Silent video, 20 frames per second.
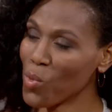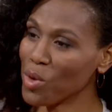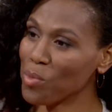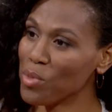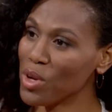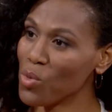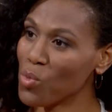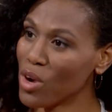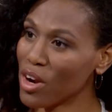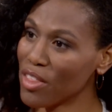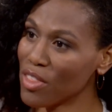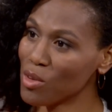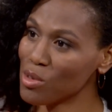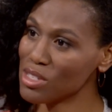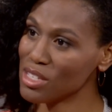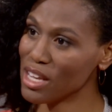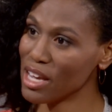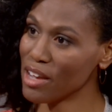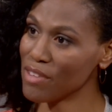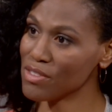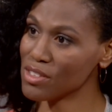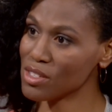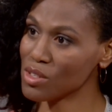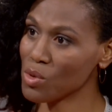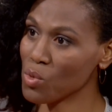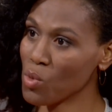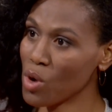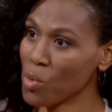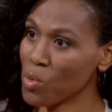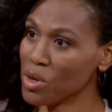would be one of those gifts?
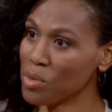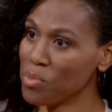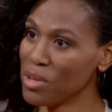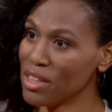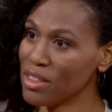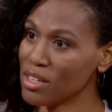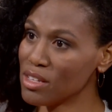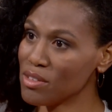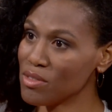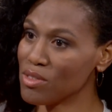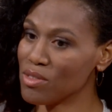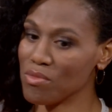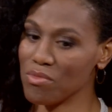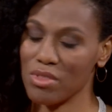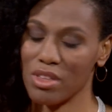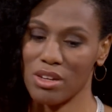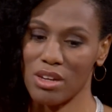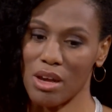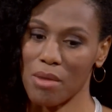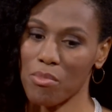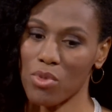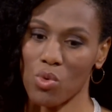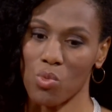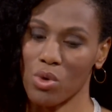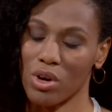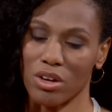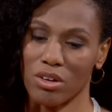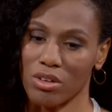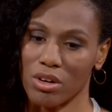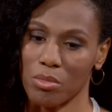What would be the number
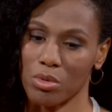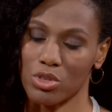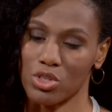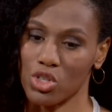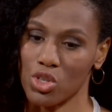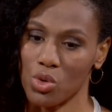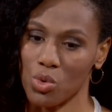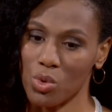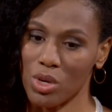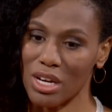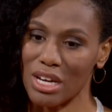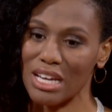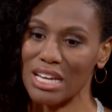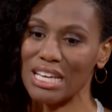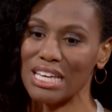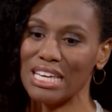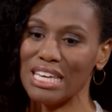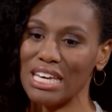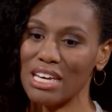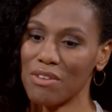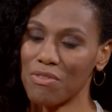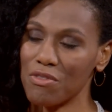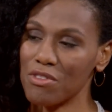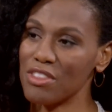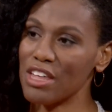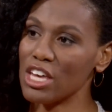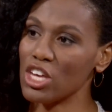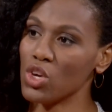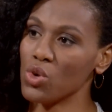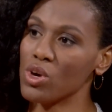one or number two gift
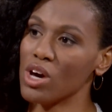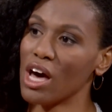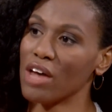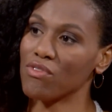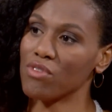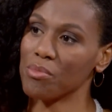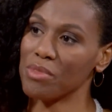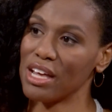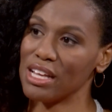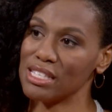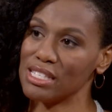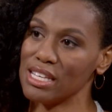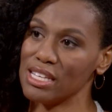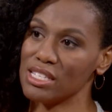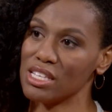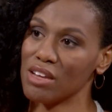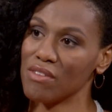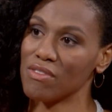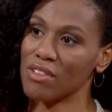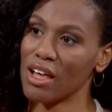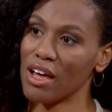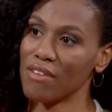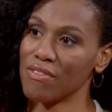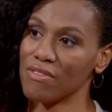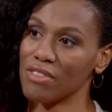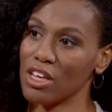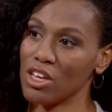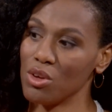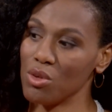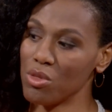that you got from that season of life
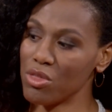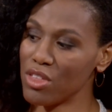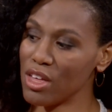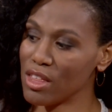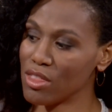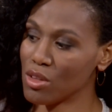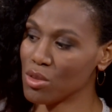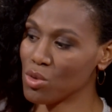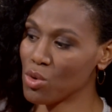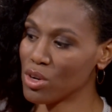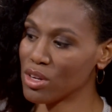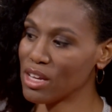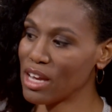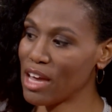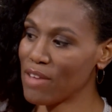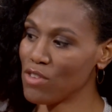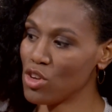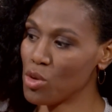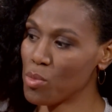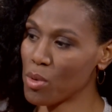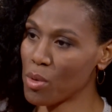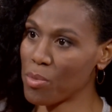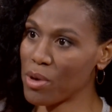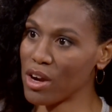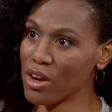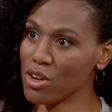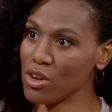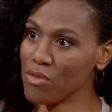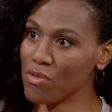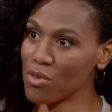that you think the Lord gave you to
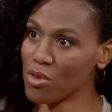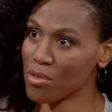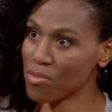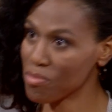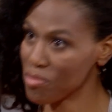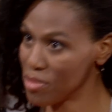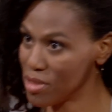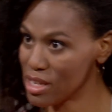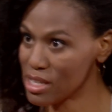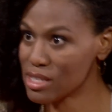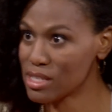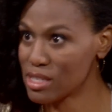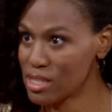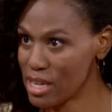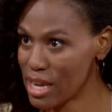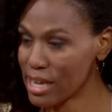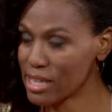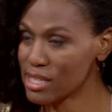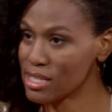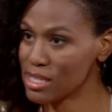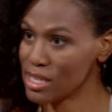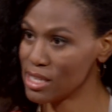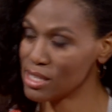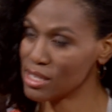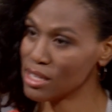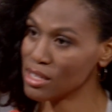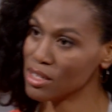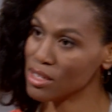prepare you for this next season?